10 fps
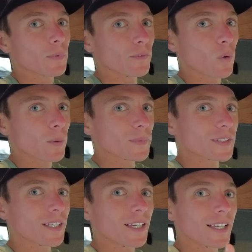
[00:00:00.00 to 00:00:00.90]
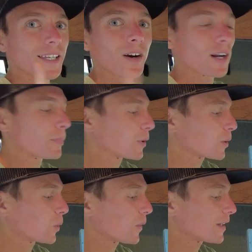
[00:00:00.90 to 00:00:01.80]
performs. Now, a couple of
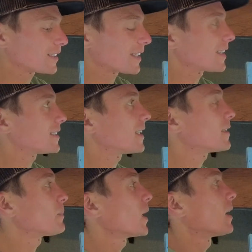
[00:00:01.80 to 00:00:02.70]
cool things that they did.